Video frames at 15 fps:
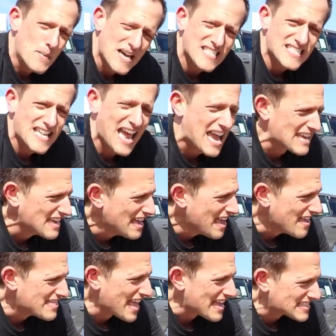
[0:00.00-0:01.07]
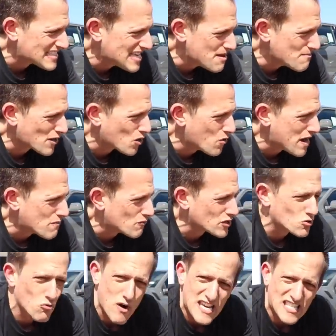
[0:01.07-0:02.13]
Mustang that Steve
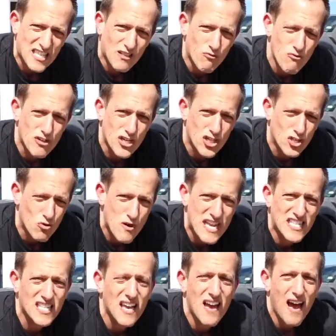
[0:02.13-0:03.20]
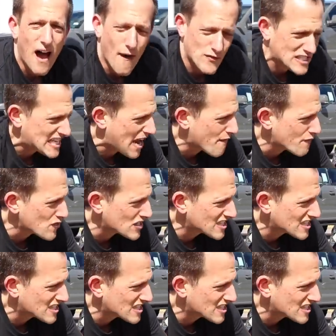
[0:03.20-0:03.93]
McQueen was racing through the streets of San